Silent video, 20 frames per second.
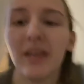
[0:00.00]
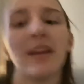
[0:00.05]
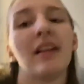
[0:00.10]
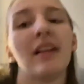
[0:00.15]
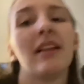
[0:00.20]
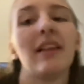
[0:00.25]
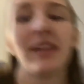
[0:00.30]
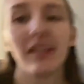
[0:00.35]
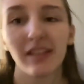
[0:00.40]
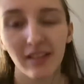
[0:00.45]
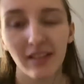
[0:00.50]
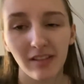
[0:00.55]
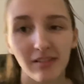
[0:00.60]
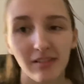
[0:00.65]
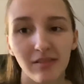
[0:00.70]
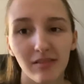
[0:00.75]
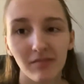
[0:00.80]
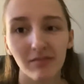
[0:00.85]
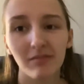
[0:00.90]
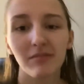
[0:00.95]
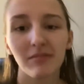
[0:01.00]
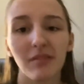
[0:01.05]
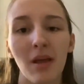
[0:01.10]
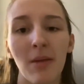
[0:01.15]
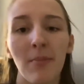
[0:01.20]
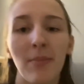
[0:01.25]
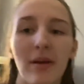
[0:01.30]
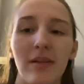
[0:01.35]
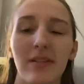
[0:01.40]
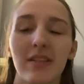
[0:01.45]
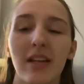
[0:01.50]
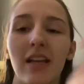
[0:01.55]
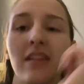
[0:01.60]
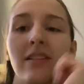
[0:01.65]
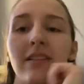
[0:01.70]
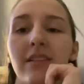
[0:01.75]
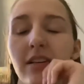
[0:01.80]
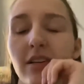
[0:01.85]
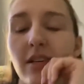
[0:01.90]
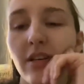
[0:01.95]
it like a bit
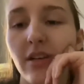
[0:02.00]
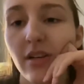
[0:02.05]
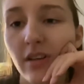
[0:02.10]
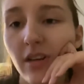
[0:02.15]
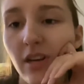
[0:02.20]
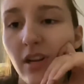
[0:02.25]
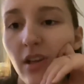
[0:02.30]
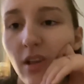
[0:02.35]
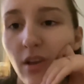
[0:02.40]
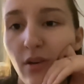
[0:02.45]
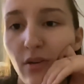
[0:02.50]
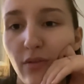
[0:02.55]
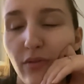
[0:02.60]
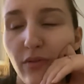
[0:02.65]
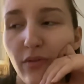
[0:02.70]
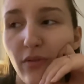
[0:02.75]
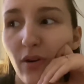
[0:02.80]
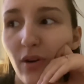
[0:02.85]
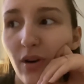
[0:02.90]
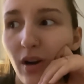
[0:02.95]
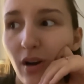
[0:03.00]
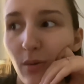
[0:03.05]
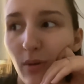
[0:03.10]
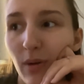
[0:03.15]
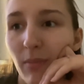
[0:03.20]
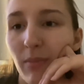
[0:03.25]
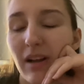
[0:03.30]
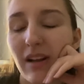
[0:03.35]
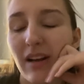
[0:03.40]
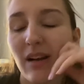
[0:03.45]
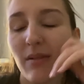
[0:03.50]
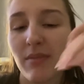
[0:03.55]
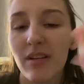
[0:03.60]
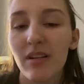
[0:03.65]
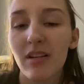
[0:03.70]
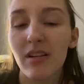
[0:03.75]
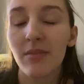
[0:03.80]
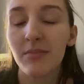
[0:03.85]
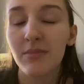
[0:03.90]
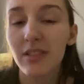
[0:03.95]
tidier for when my grandma
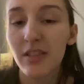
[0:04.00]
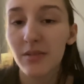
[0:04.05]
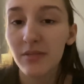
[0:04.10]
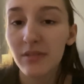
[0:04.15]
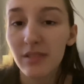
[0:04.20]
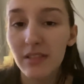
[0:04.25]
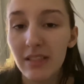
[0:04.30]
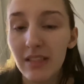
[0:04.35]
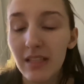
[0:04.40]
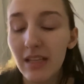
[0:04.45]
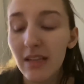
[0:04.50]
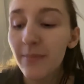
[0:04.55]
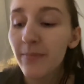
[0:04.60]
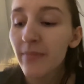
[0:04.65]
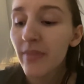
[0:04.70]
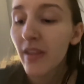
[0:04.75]
comes down today.